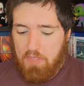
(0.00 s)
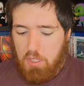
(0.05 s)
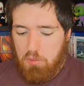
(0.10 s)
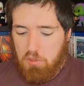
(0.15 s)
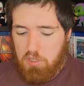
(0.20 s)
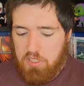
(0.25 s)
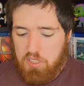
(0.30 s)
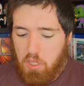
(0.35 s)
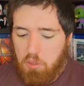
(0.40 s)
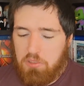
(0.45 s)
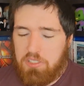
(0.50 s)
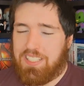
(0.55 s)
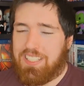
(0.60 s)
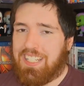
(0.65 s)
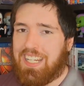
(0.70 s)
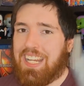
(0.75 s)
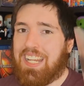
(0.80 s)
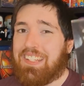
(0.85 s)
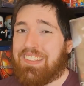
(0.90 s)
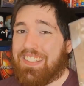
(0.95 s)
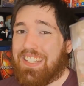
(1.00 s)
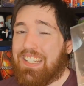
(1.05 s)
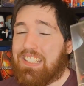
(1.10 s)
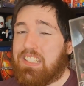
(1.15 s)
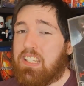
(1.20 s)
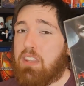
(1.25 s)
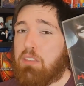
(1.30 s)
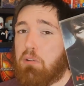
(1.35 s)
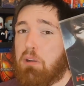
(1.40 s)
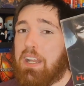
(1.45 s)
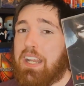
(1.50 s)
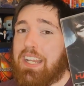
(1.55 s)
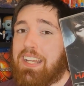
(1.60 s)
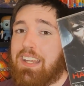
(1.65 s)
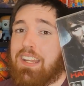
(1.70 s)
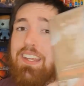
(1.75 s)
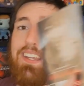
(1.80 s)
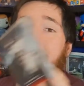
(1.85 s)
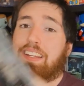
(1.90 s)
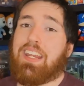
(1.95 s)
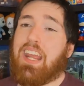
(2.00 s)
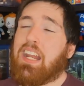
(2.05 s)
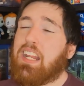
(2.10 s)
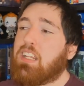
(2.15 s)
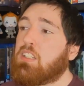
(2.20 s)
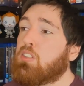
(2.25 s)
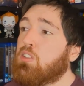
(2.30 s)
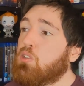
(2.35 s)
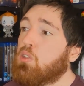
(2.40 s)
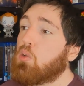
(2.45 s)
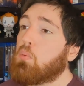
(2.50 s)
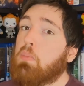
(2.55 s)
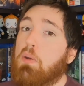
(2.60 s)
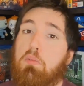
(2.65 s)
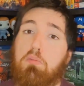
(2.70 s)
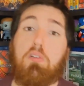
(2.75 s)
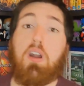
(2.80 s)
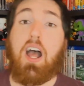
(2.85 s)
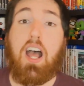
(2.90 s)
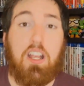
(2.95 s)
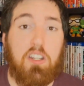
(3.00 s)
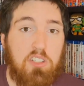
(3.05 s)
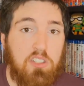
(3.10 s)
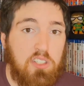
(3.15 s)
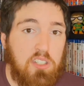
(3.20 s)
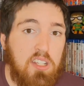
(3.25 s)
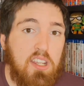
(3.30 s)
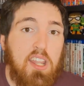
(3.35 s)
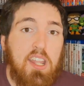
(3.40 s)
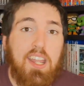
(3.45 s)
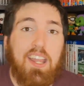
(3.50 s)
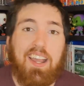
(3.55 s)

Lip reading: resulted in season 3 getting super rushed.